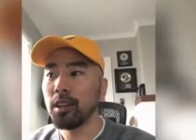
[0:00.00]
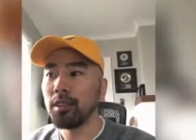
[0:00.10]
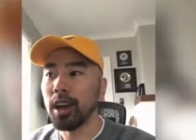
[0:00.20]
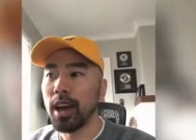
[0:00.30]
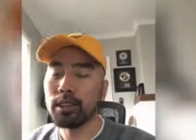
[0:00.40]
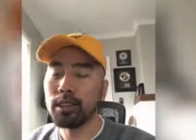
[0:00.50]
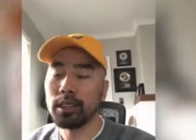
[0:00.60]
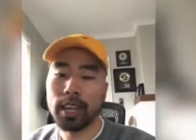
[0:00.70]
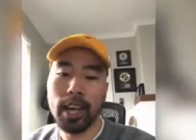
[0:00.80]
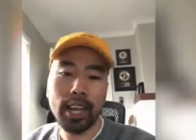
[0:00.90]
that
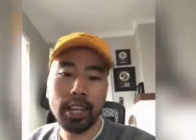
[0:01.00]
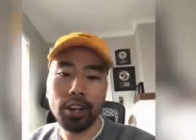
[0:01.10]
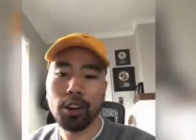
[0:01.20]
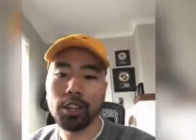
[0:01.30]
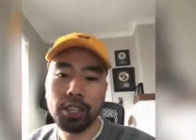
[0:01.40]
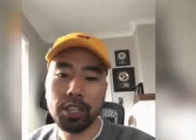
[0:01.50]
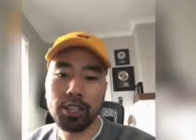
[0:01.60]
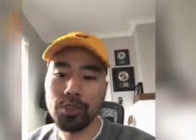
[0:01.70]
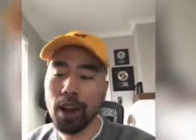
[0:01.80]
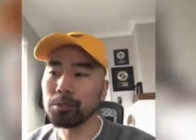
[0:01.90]
today Cardi B
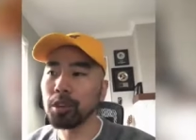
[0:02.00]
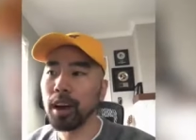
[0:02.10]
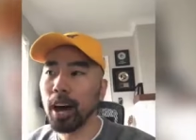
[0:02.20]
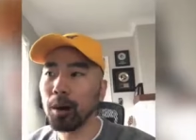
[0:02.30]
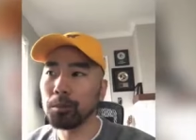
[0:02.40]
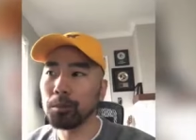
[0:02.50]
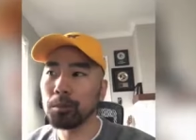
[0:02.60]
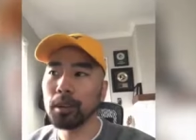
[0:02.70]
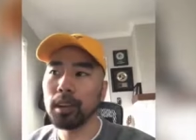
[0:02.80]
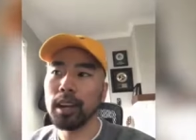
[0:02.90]
dropped her album